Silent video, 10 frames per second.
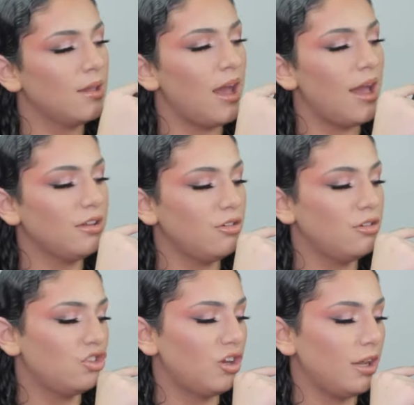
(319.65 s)
I use
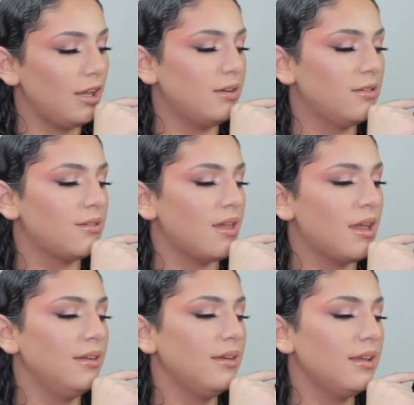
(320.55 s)
shades
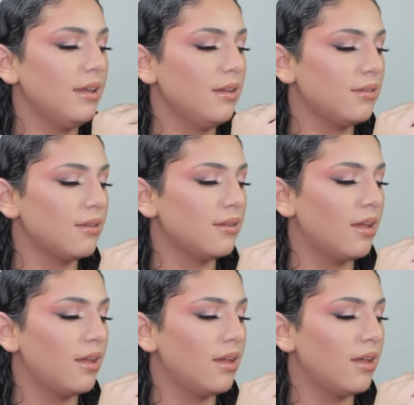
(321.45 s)
Nicholas.